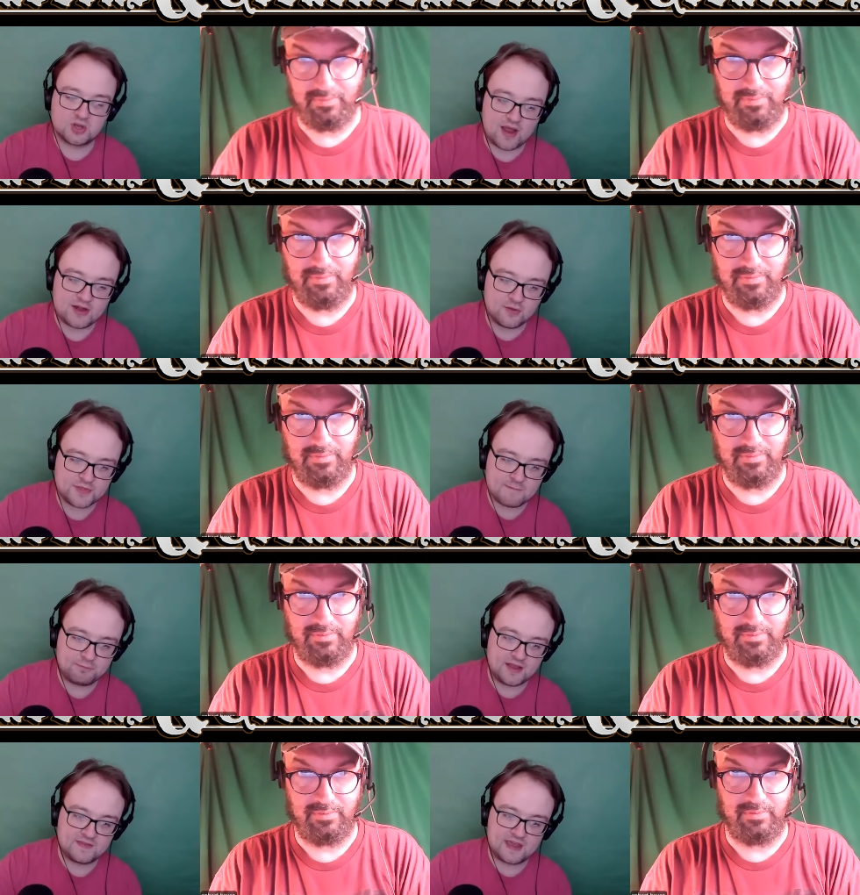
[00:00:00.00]
Speaker 1: So I don't
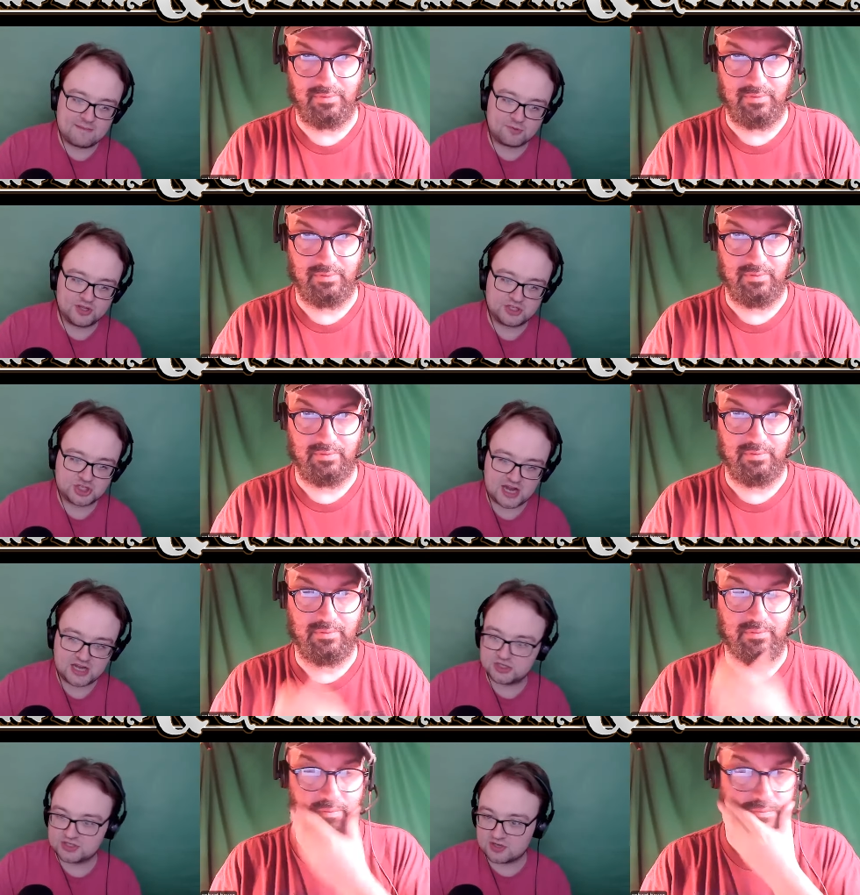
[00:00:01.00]
think playing the game really
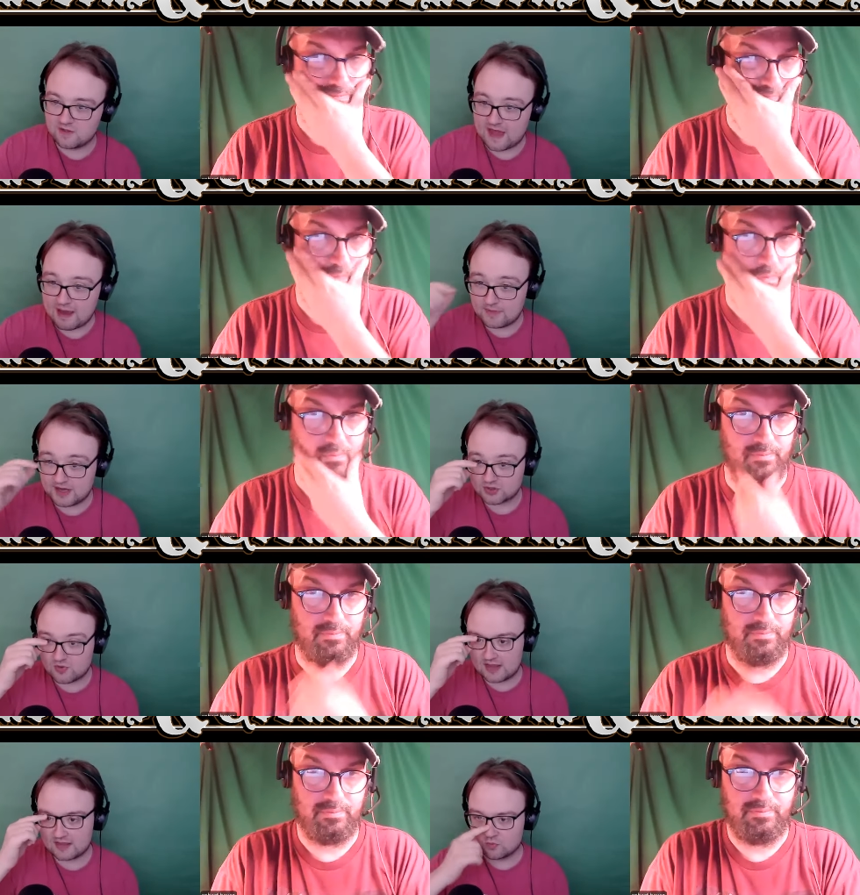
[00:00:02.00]
changes all that much,
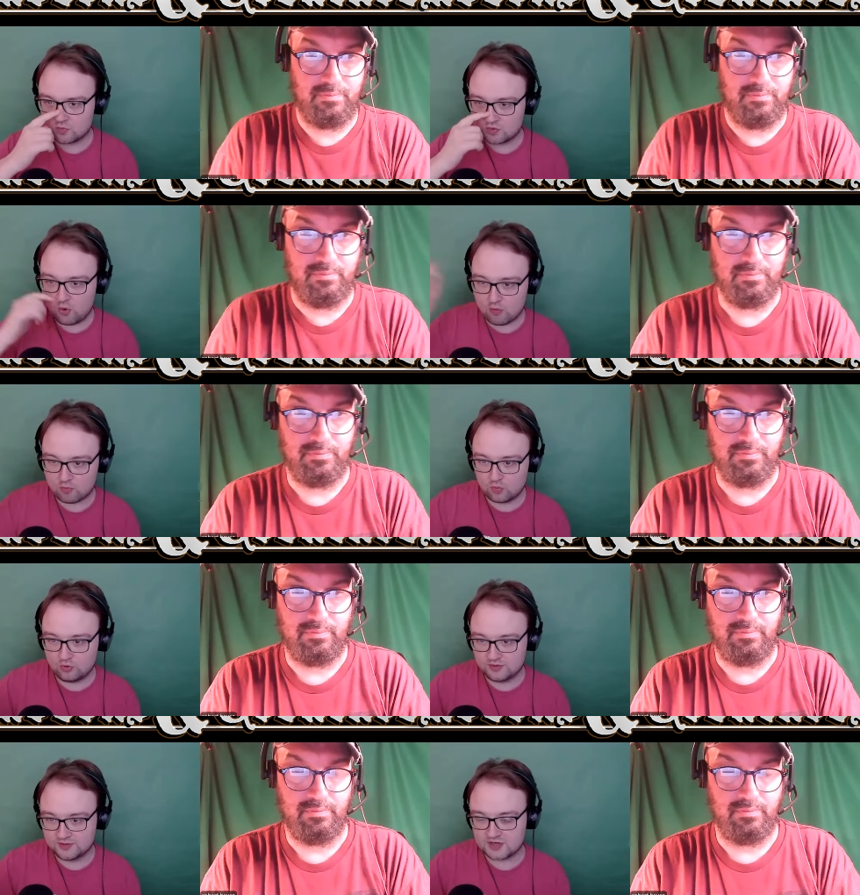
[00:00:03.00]
right? Like the core
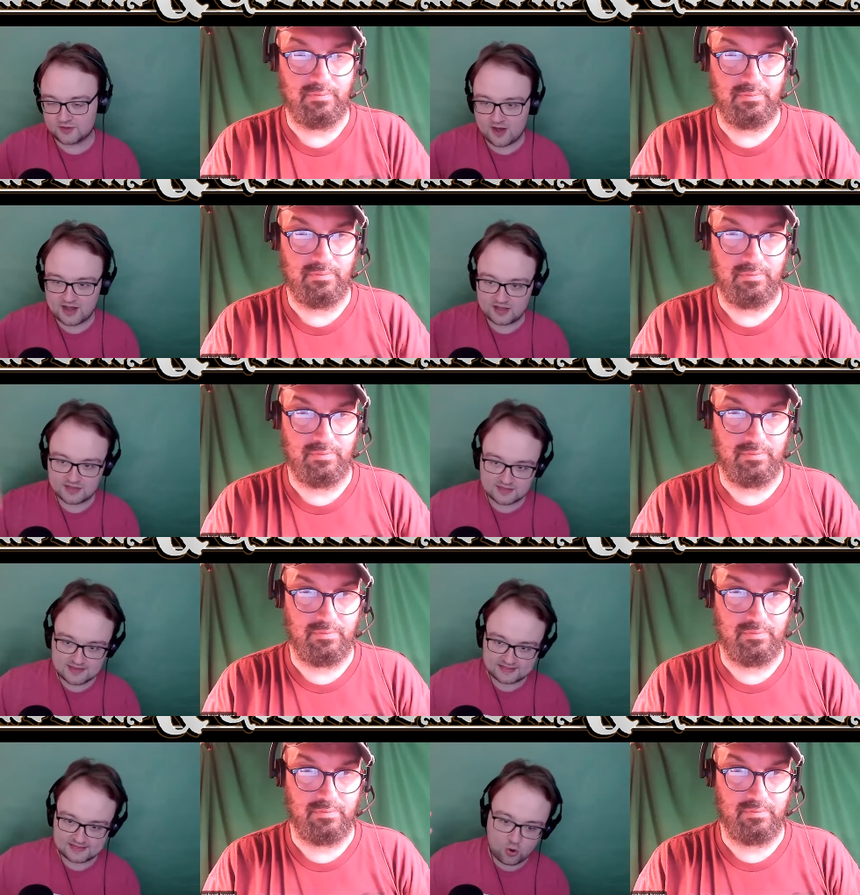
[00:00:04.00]
rules. Are there any
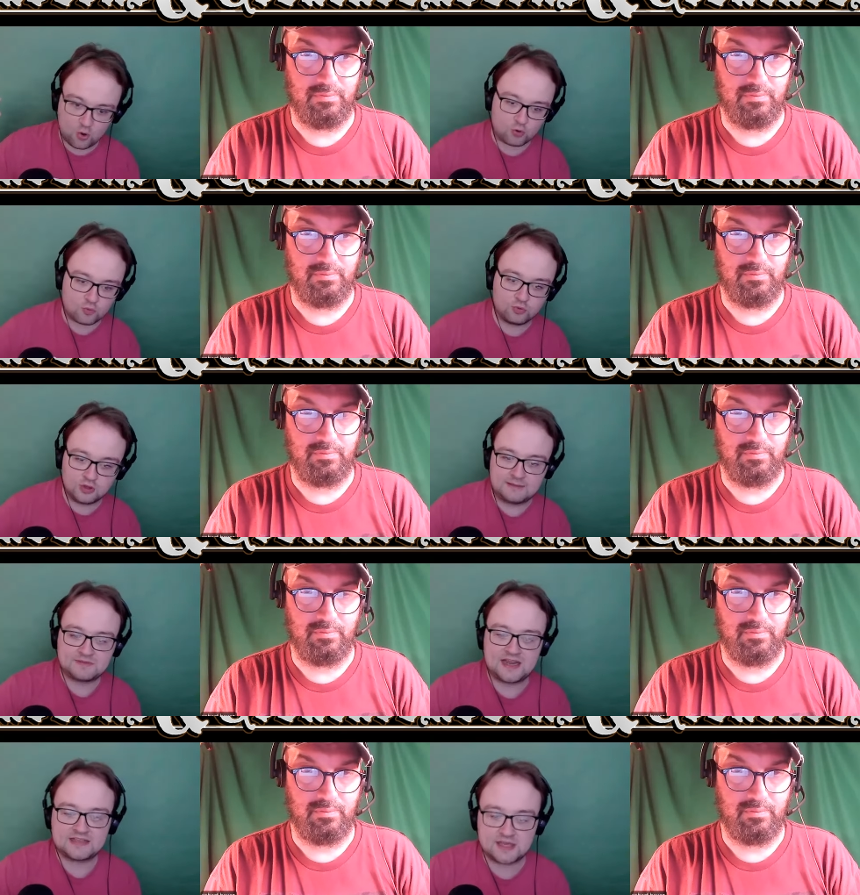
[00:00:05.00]
core rule
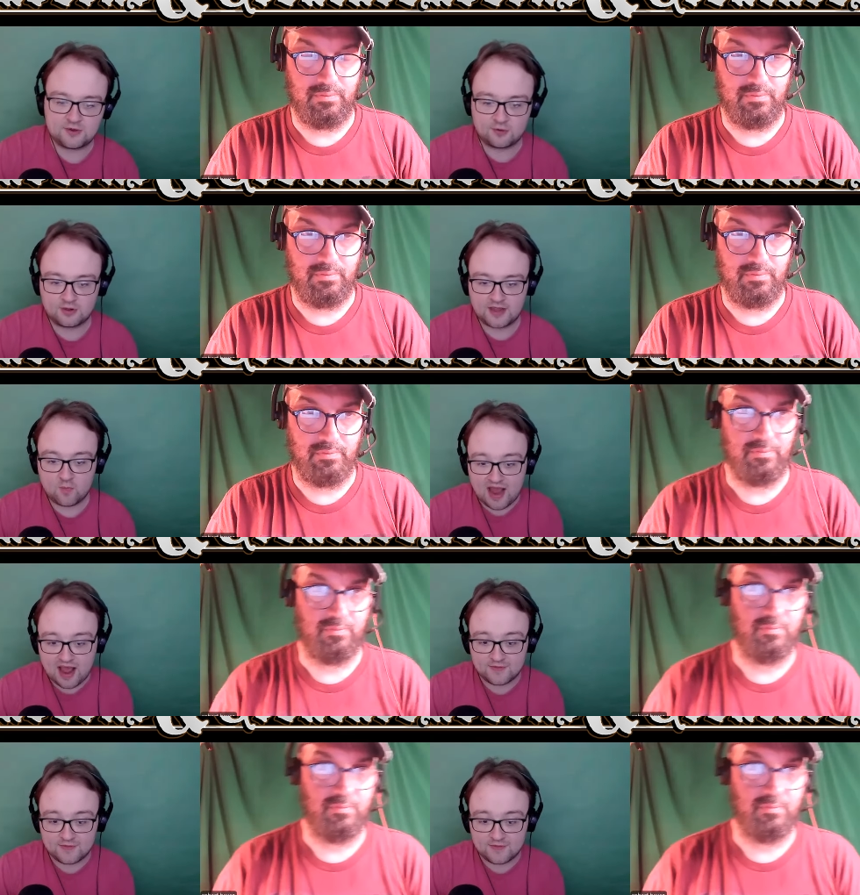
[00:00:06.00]
updates that you are like, wow,